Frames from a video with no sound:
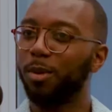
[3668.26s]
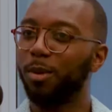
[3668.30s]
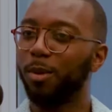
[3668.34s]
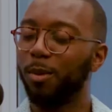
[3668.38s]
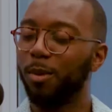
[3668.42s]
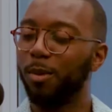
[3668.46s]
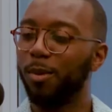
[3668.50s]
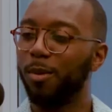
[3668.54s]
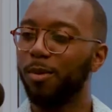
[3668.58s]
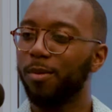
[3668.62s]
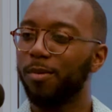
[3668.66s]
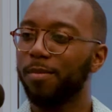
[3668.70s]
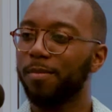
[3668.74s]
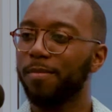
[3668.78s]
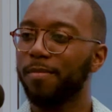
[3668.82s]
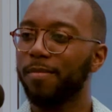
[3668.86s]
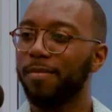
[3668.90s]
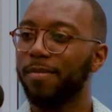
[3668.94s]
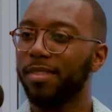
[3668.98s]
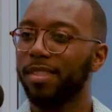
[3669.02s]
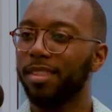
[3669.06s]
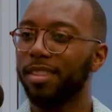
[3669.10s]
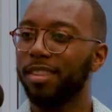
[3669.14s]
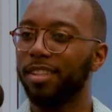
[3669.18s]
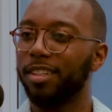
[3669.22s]
cool
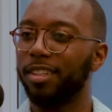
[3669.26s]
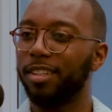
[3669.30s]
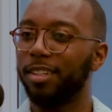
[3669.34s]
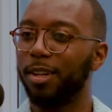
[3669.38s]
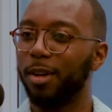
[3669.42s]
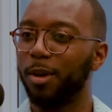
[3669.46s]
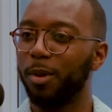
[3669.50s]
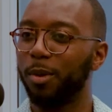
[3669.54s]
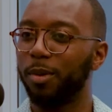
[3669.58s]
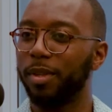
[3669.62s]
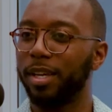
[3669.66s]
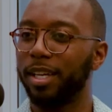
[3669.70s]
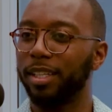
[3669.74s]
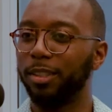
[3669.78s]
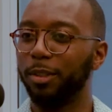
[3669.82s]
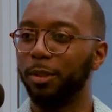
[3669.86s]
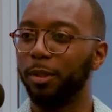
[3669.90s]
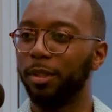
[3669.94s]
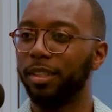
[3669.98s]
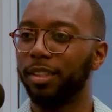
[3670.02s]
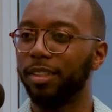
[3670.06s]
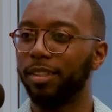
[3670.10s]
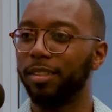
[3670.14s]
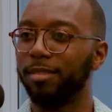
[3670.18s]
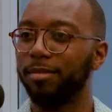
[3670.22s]
to know that you
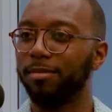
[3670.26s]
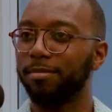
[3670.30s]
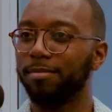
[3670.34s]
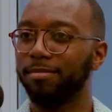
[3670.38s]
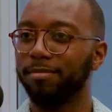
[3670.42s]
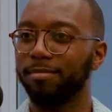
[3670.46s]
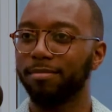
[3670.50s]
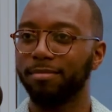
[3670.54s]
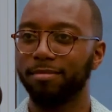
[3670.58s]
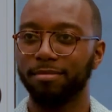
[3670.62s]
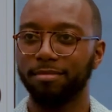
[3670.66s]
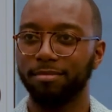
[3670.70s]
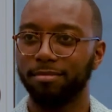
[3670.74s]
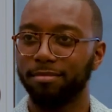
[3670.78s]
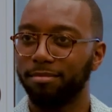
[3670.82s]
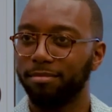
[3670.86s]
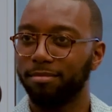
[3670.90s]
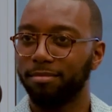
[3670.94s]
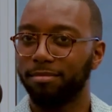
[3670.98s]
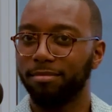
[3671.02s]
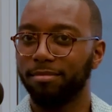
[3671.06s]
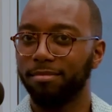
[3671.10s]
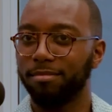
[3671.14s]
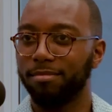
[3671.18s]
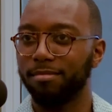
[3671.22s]
can
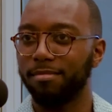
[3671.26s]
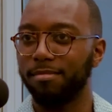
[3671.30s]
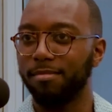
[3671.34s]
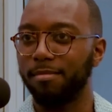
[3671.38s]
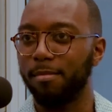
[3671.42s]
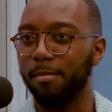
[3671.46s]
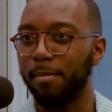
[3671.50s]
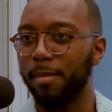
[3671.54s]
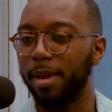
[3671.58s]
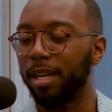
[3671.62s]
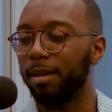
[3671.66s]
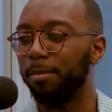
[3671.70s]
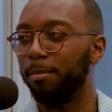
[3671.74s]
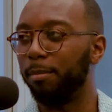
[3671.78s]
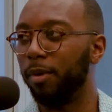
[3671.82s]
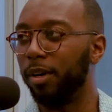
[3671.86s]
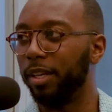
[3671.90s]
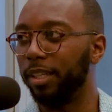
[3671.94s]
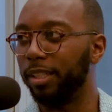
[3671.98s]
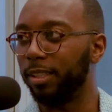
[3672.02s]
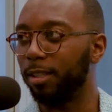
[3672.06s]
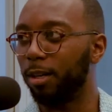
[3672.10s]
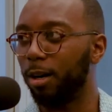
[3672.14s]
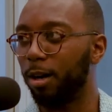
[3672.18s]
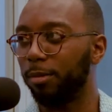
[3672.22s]
make
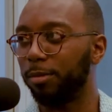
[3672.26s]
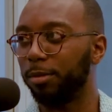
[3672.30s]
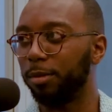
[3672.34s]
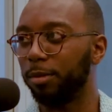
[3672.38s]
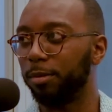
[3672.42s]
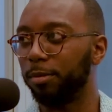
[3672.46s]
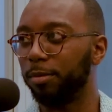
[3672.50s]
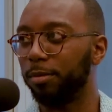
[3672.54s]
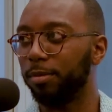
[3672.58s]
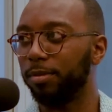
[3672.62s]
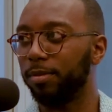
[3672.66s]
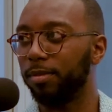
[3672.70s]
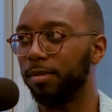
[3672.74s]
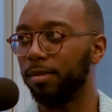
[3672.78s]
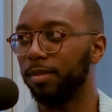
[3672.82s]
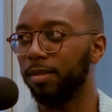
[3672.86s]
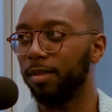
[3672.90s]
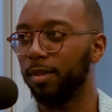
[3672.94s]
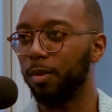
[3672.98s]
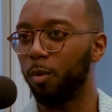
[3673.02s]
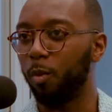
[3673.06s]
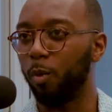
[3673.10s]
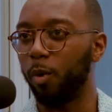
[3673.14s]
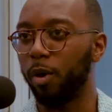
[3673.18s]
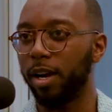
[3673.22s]
money off of
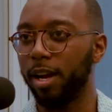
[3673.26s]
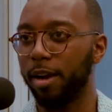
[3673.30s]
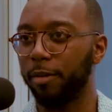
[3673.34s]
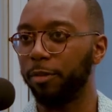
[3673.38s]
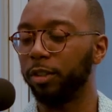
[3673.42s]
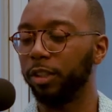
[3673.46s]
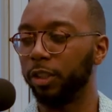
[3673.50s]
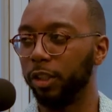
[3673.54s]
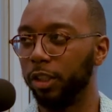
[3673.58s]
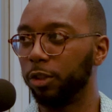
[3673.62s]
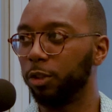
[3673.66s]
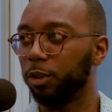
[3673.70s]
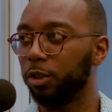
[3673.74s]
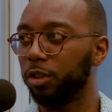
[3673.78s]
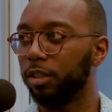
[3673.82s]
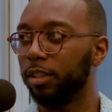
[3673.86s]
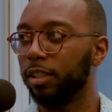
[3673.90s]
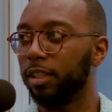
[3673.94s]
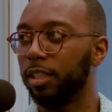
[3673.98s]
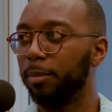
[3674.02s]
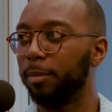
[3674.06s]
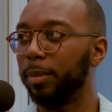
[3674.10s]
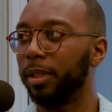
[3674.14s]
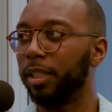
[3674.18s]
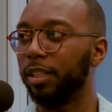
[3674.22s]
whatever you're
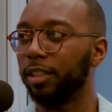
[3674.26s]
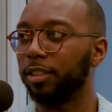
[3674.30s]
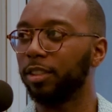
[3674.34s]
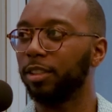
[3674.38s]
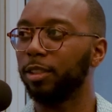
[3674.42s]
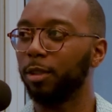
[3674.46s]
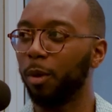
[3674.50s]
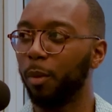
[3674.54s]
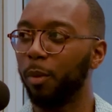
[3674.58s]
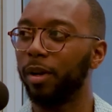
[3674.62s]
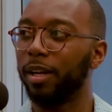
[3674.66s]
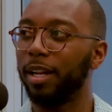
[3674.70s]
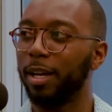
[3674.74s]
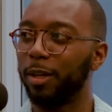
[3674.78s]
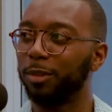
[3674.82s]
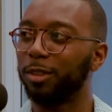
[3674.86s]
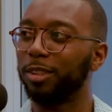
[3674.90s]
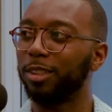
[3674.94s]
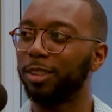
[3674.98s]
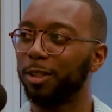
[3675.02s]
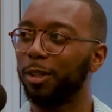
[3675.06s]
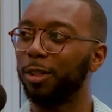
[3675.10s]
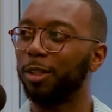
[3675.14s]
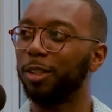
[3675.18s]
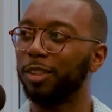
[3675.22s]
interested in because someone else
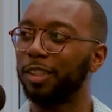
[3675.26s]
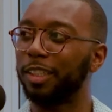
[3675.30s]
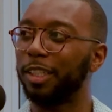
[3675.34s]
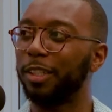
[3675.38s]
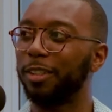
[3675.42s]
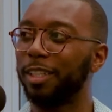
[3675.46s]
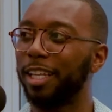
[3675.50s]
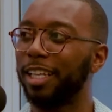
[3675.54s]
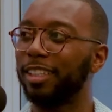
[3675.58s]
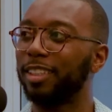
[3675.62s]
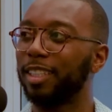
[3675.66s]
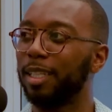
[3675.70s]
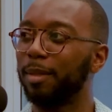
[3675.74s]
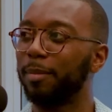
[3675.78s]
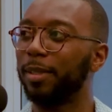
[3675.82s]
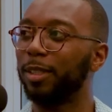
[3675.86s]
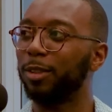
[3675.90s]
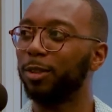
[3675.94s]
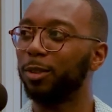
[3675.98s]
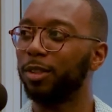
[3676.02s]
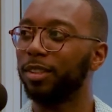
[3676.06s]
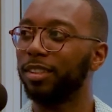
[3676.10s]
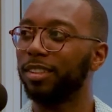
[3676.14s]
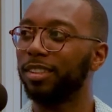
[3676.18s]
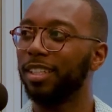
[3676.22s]
is going to share that same
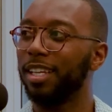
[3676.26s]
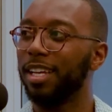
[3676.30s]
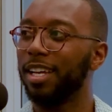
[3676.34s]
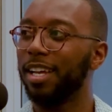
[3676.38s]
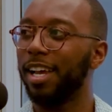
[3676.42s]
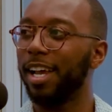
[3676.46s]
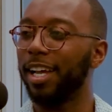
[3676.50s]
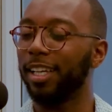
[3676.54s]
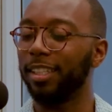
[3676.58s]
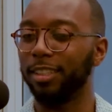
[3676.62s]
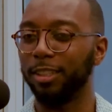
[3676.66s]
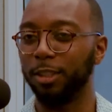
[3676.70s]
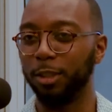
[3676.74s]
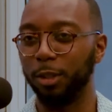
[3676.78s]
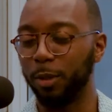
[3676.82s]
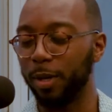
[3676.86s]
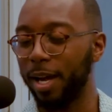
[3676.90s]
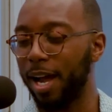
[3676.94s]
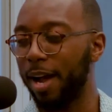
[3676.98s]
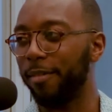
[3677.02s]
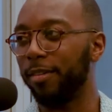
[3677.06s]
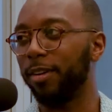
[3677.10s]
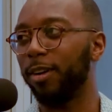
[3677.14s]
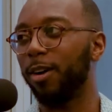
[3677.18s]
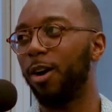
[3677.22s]
interest and you
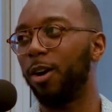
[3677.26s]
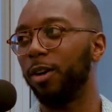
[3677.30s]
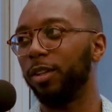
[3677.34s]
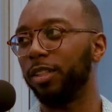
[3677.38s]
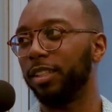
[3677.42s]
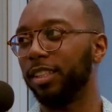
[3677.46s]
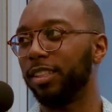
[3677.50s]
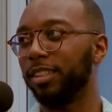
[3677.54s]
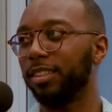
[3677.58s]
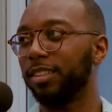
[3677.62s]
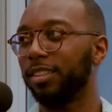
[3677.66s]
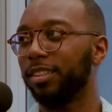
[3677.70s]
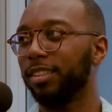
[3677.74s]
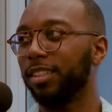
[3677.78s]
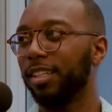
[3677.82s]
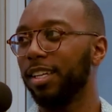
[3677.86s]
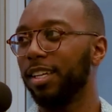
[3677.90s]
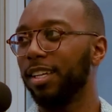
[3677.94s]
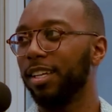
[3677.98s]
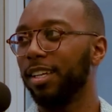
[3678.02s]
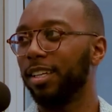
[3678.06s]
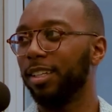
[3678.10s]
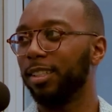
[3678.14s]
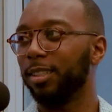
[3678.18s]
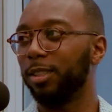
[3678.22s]
have an audience.
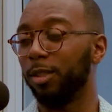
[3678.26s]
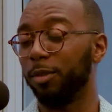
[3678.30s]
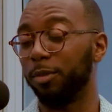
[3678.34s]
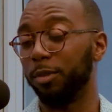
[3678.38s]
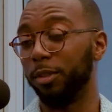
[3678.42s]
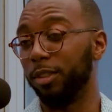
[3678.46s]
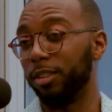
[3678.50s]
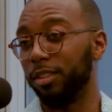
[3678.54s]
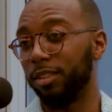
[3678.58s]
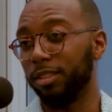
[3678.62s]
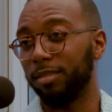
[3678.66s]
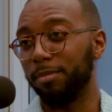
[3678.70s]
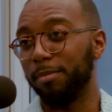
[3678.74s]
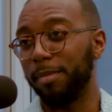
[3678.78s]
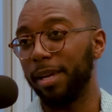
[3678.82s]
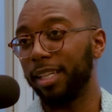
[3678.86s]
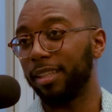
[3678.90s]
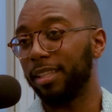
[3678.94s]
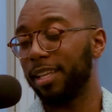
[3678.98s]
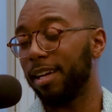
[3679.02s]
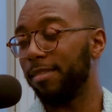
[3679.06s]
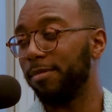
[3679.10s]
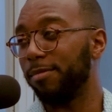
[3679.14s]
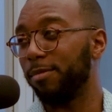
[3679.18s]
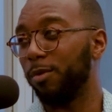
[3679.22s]
So if you just make
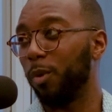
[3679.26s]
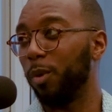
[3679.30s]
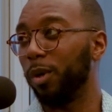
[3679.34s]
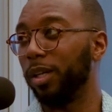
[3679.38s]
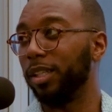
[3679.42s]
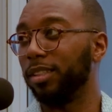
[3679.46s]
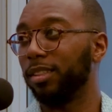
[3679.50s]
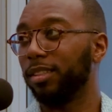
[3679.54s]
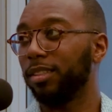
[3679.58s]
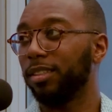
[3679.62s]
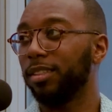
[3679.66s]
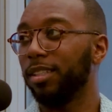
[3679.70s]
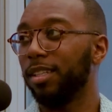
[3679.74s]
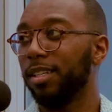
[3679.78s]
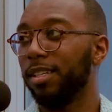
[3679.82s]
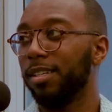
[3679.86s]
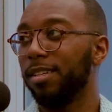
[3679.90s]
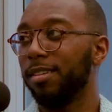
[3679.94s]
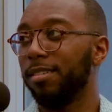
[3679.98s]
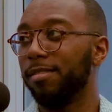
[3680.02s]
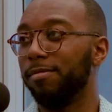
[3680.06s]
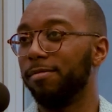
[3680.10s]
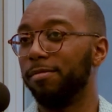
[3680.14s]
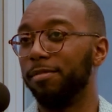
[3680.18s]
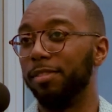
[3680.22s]
that voice
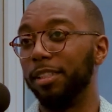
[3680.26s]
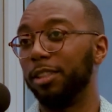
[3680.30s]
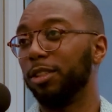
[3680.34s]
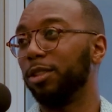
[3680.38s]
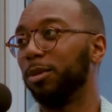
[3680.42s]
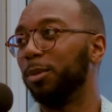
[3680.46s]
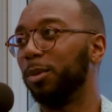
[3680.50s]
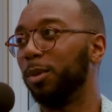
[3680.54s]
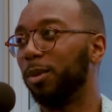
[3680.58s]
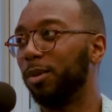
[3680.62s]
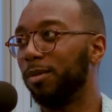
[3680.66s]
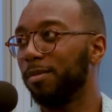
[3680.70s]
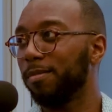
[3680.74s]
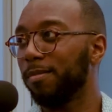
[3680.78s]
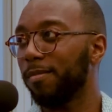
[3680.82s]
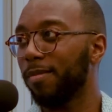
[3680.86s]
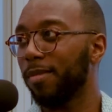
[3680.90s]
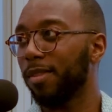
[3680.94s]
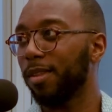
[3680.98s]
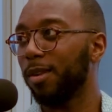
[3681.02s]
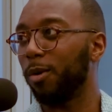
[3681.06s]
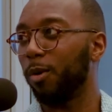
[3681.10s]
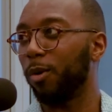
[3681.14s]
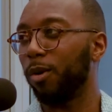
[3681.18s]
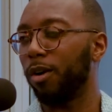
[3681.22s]
visible
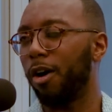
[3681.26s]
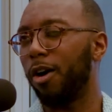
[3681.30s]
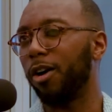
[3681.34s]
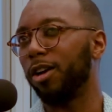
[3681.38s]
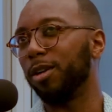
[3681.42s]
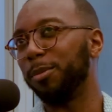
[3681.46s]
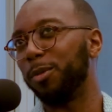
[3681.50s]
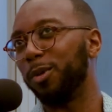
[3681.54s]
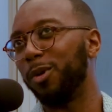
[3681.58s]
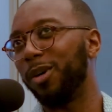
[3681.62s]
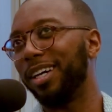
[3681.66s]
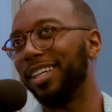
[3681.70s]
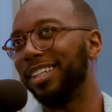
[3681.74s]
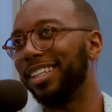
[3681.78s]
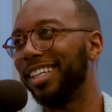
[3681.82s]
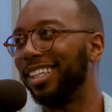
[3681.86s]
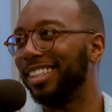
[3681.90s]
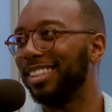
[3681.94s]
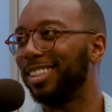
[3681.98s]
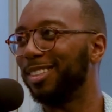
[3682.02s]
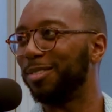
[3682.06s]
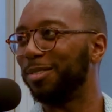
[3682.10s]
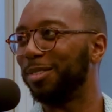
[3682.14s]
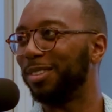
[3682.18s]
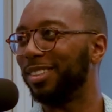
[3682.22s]
or audible, I
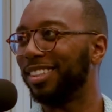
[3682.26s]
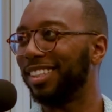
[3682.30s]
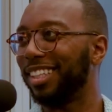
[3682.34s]
guess, if you